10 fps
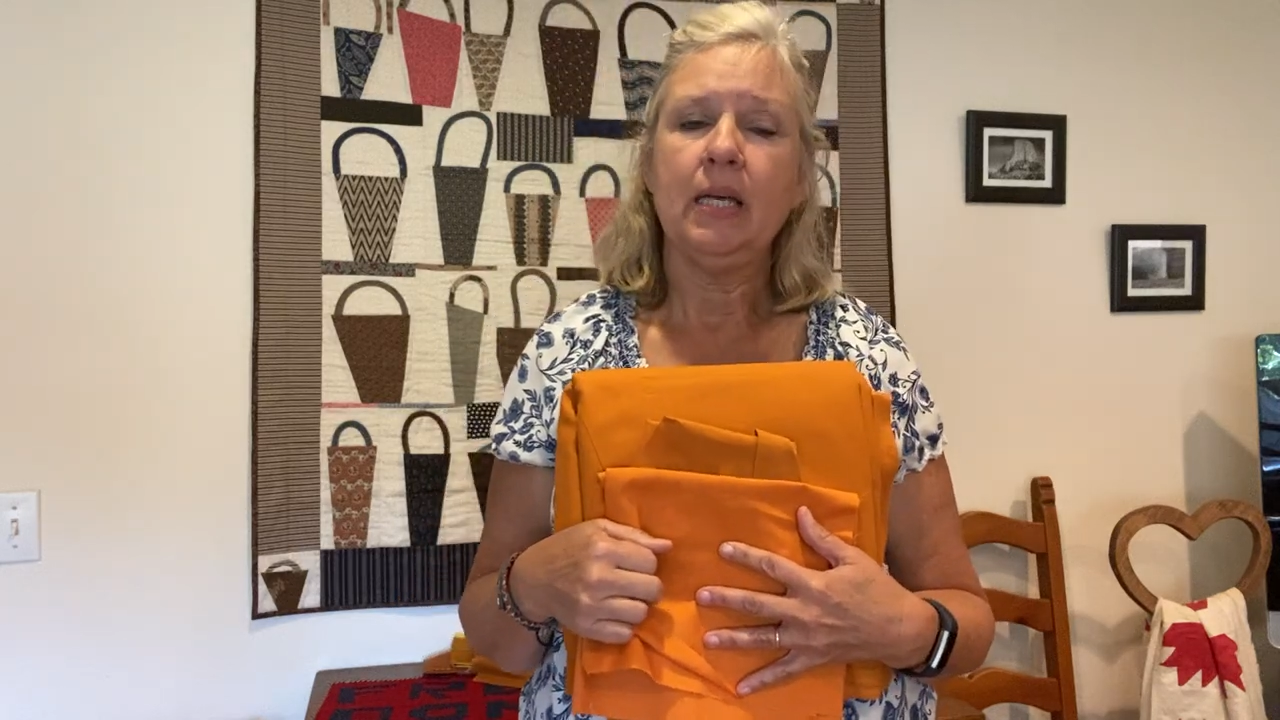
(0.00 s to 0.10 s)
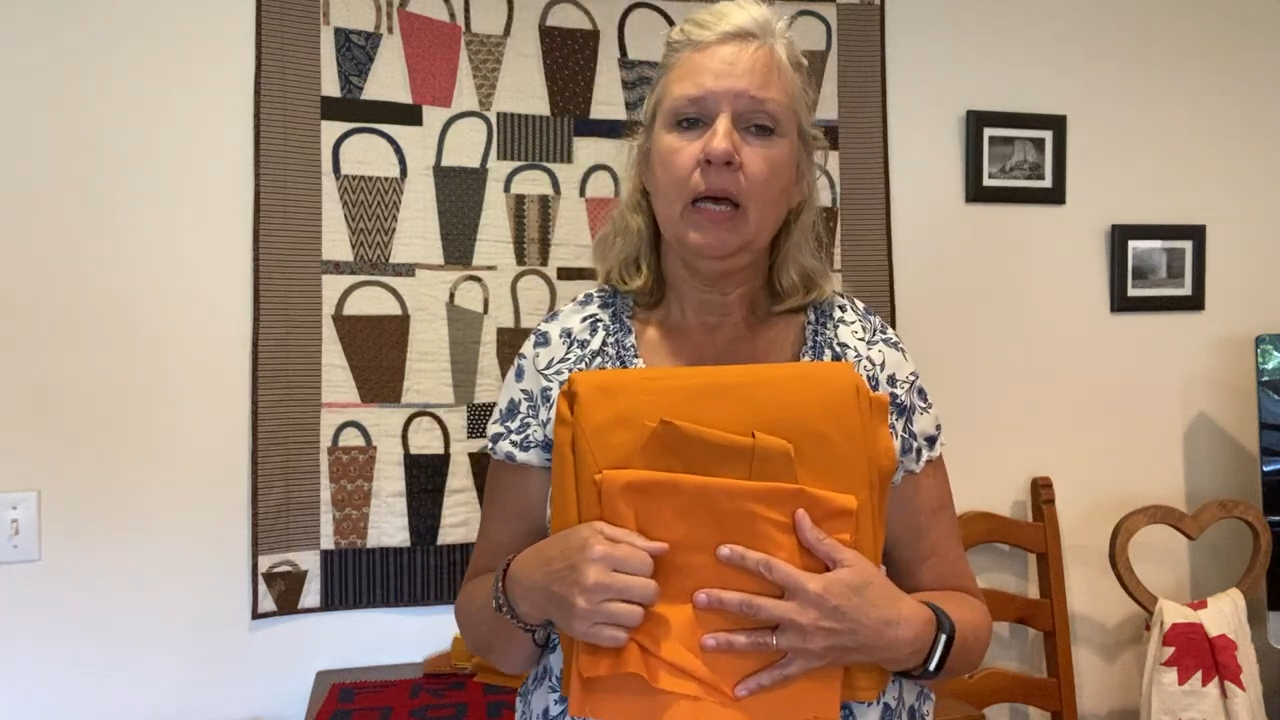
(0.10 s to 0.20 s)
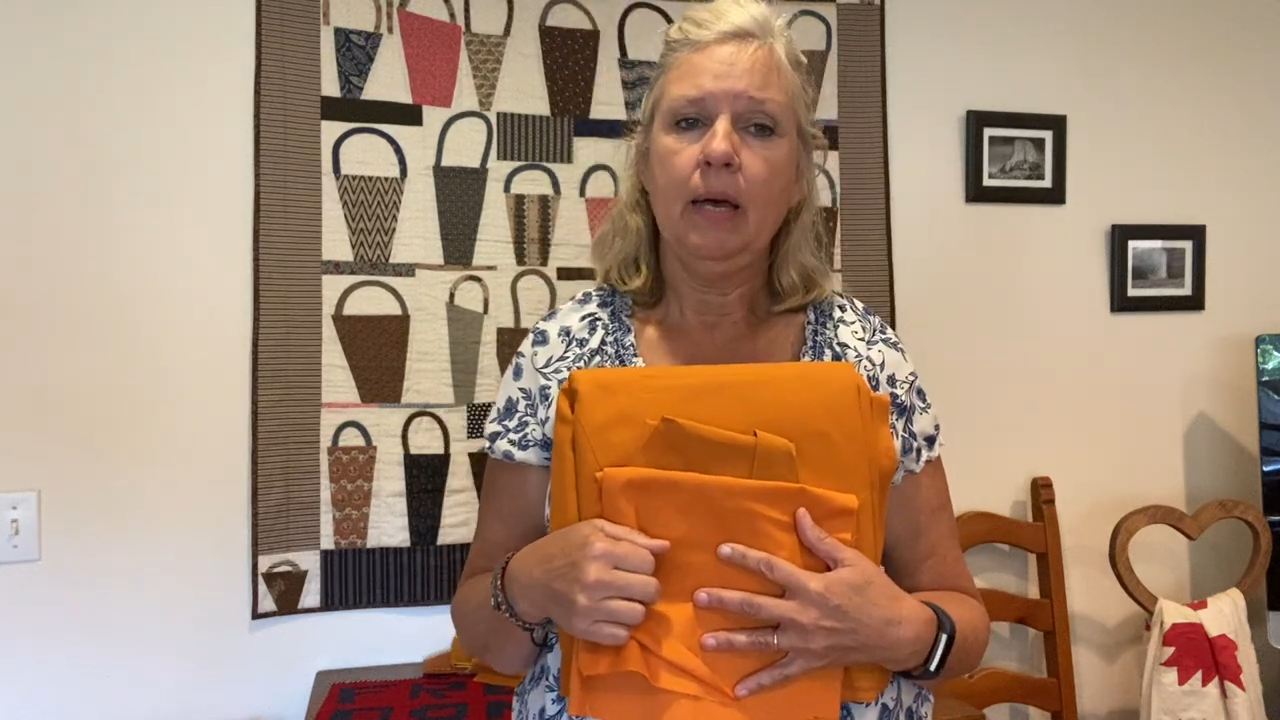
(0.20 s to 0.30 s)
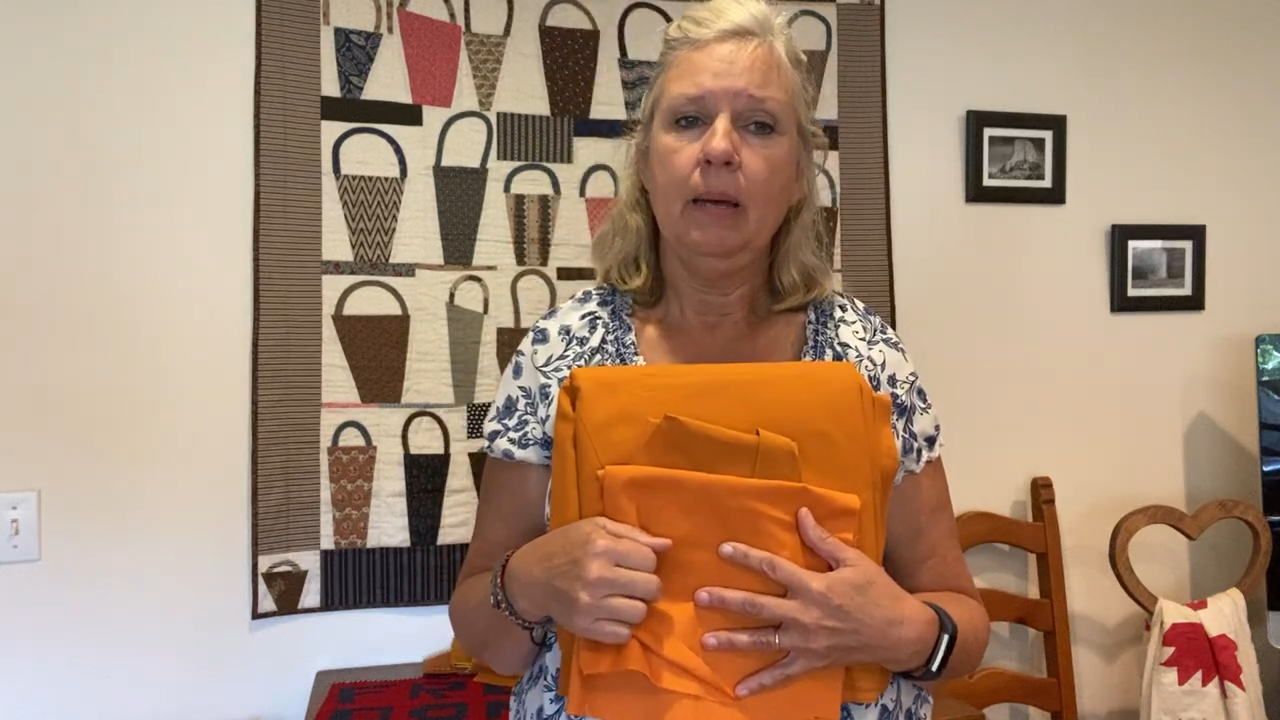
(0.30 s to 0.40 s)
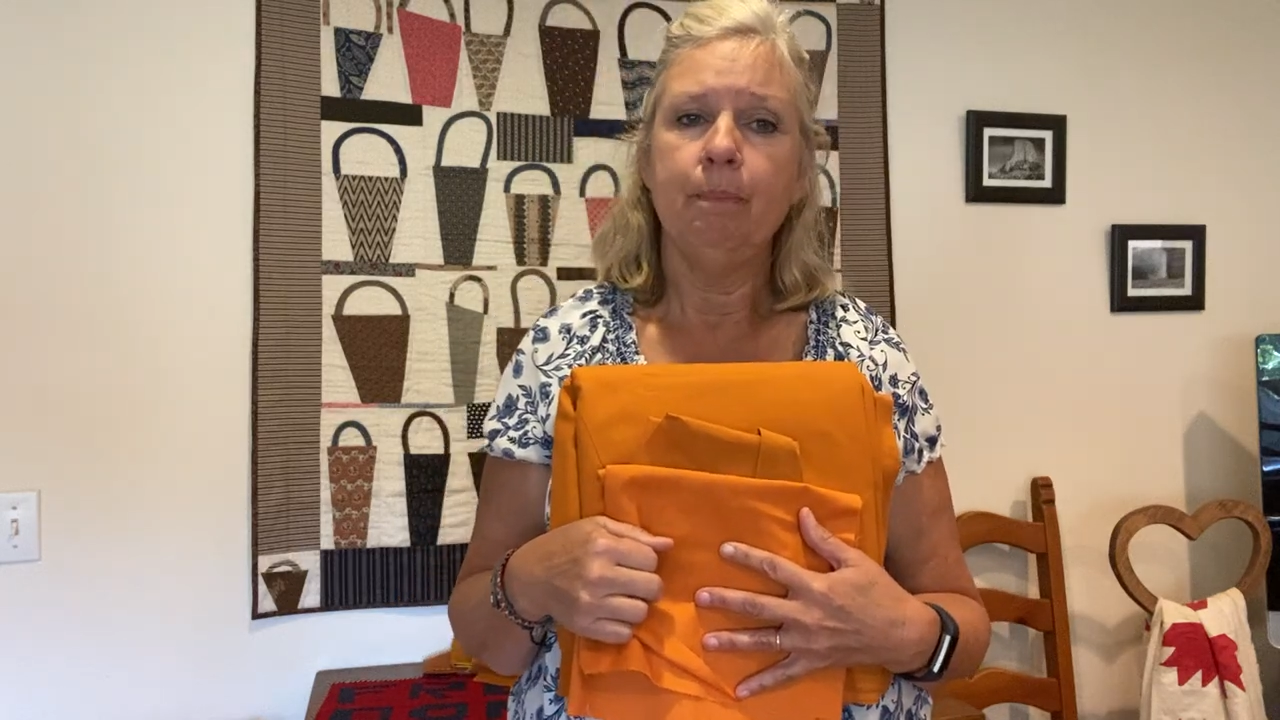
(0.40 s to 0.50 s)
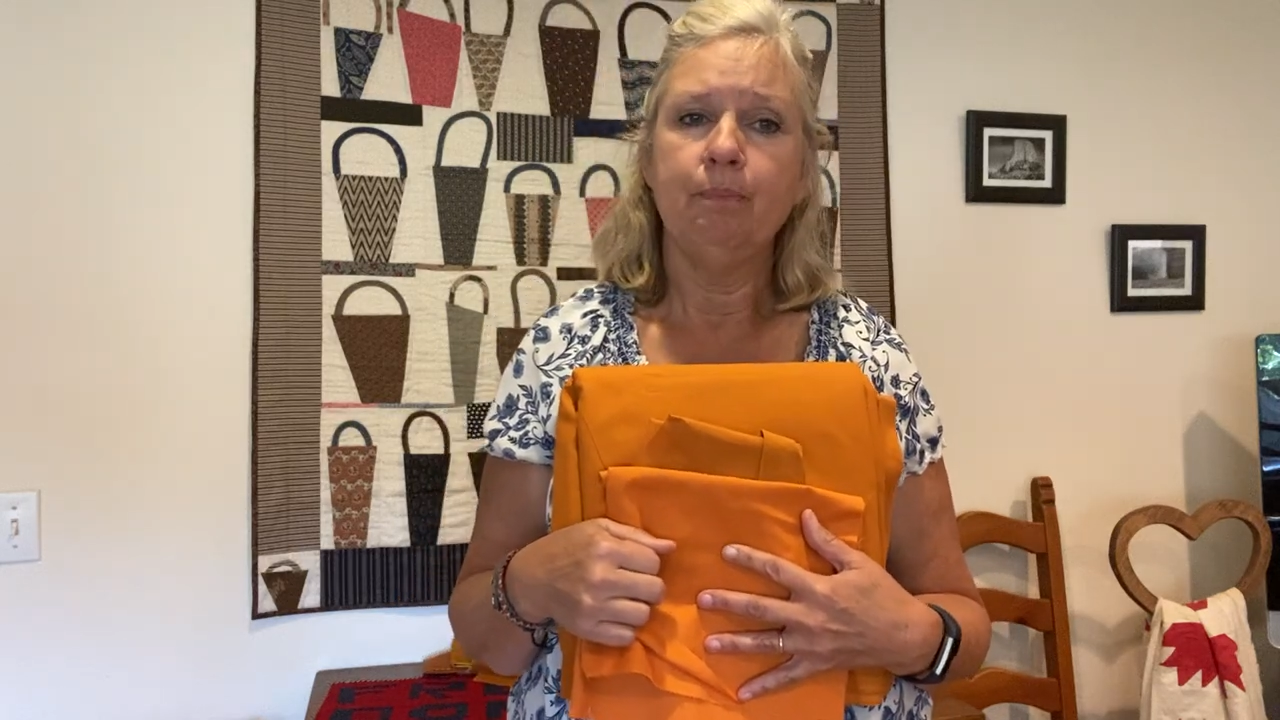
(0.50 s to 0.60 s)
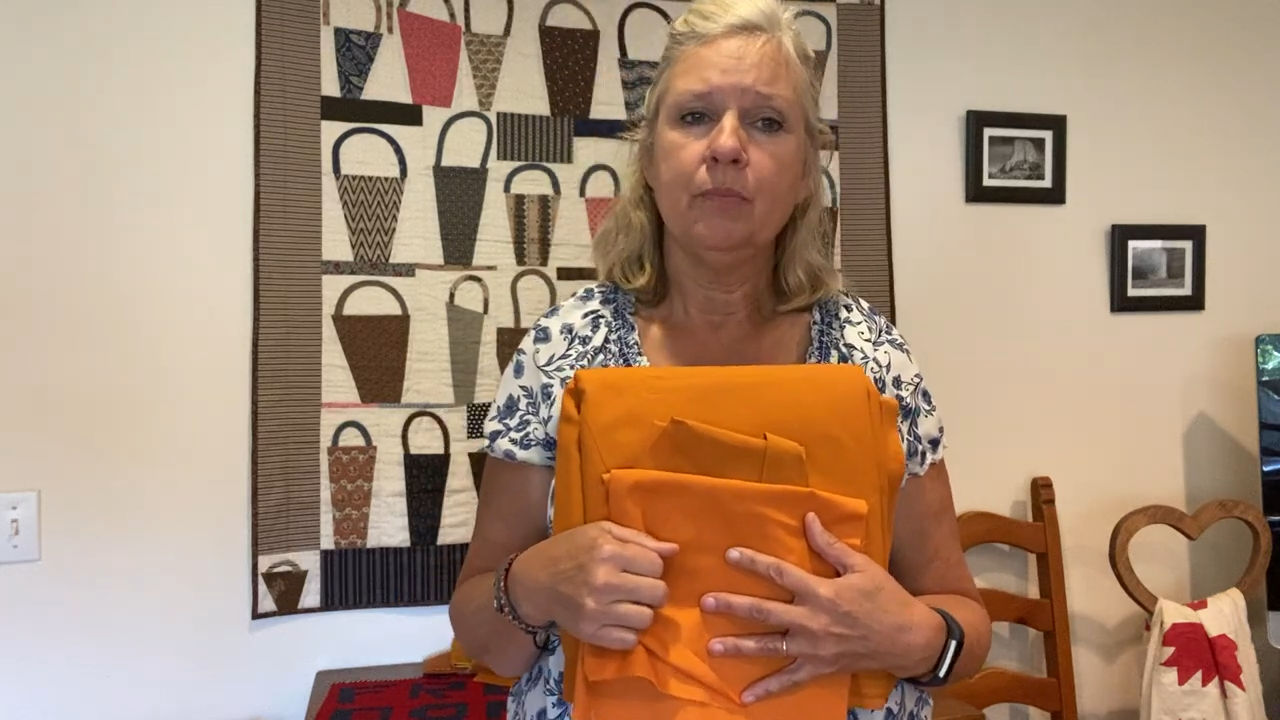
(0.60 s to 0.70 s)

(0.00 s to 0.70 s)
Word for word: um,